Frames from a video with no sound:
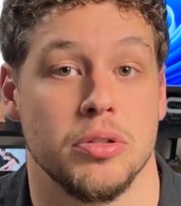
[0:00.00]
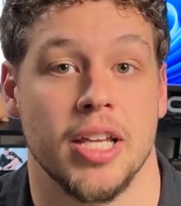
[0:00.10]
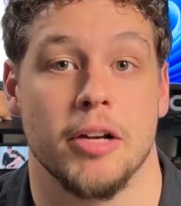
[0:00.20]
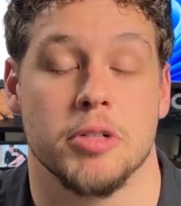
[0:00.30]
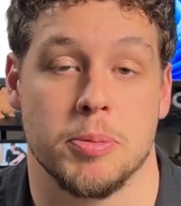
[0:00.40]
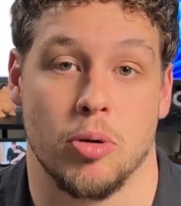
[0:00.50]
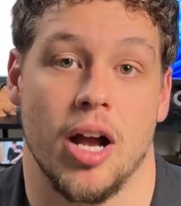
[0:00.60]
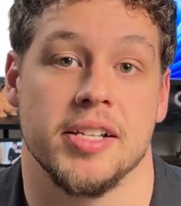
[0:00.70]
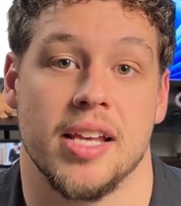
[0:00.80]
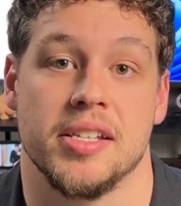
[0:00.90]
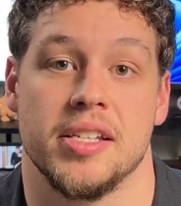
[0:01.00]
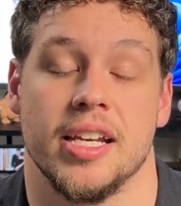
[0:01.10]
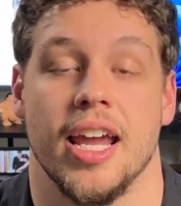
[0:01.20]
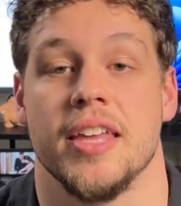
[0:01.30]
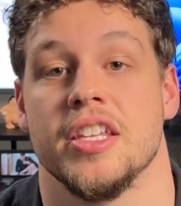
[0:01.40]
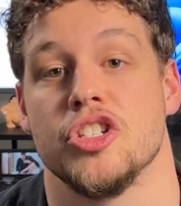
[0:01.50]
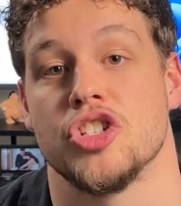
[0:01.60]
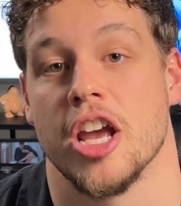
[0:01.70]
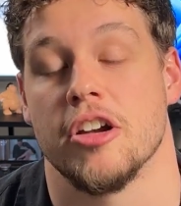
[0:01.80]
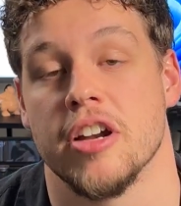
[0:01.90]
language processing and the
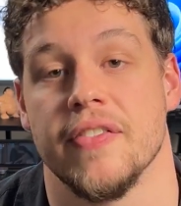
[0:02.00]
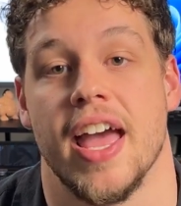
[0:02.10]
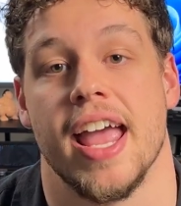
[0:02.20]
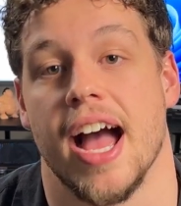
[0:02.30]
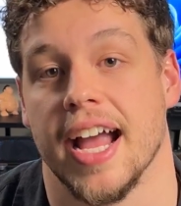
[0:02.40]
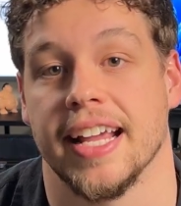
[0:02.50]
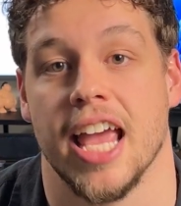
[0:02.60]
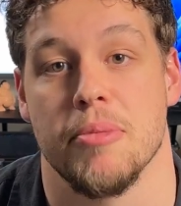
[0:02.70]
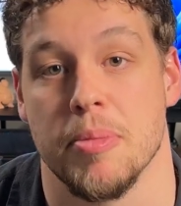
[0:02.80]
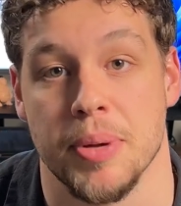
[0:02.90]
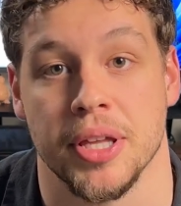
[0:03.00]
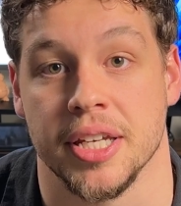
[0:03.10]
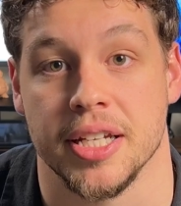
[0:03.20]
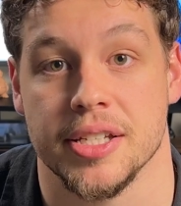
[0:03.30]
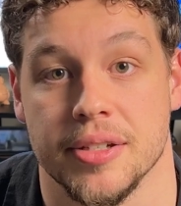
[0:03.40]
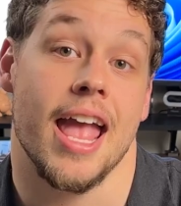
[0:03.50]
generative AI capabilities.